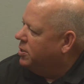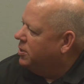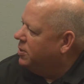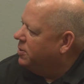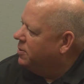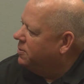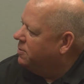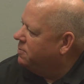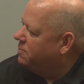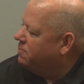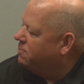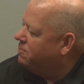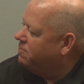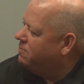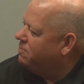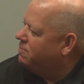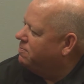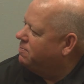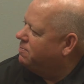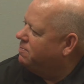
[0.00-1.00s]
Well, you know
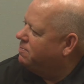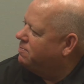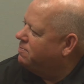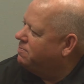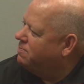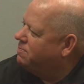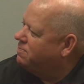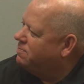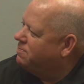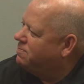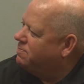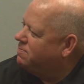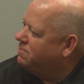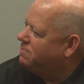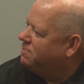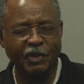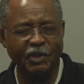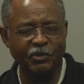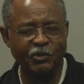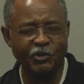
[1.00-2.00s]
what? I've
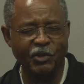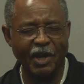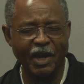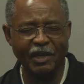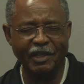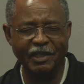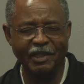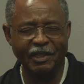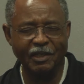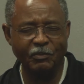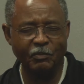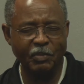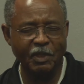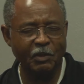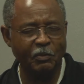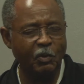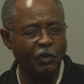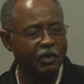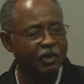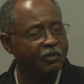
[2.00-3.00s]
often tried to get
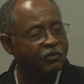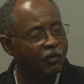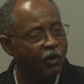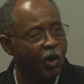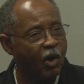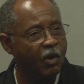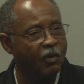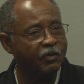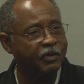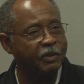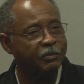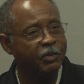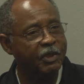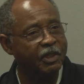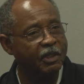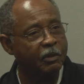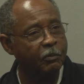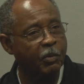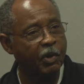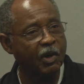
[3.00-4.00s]
people involved in
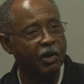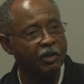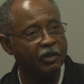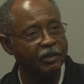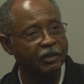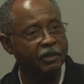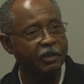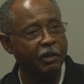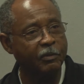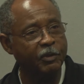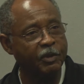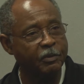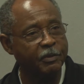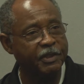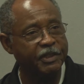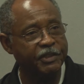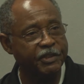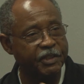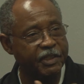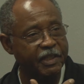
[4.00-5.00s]
being a part of the
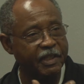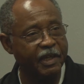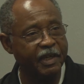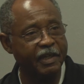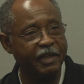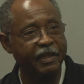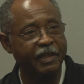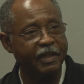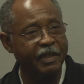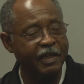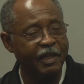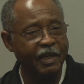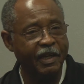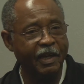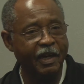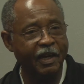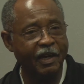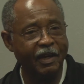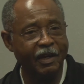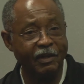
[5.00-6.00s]
WBCA.
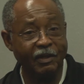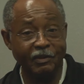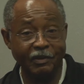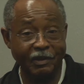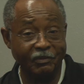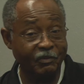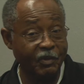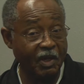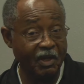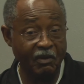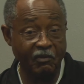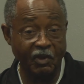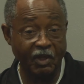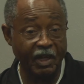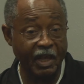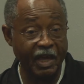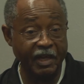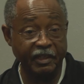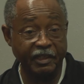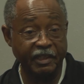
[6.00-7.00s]
I have a
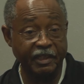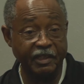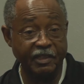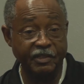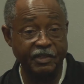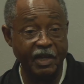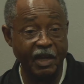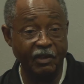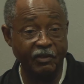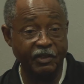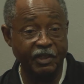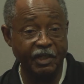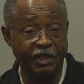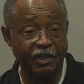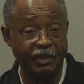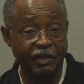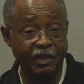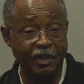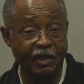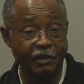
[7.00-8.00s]
lot of kids out
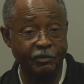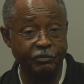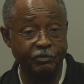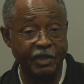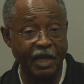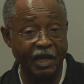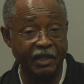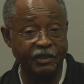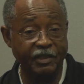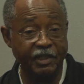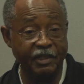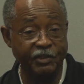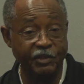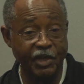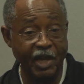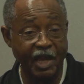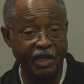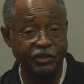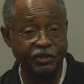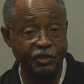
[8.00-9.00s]
there. Dante
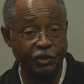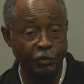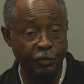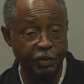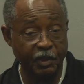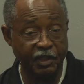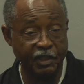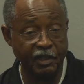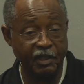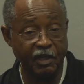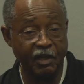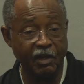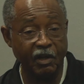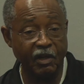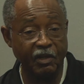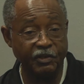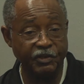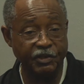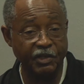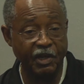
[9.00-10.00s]
Jackson, who played in our
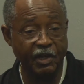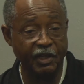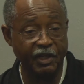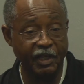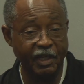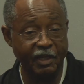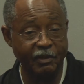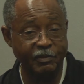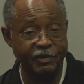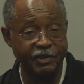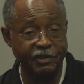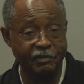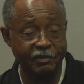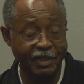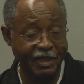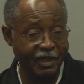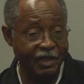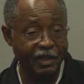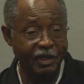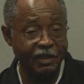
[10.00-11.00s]
All-Star game, is
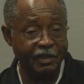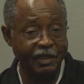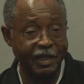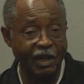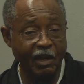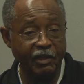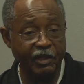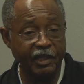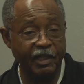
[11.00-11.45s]
now the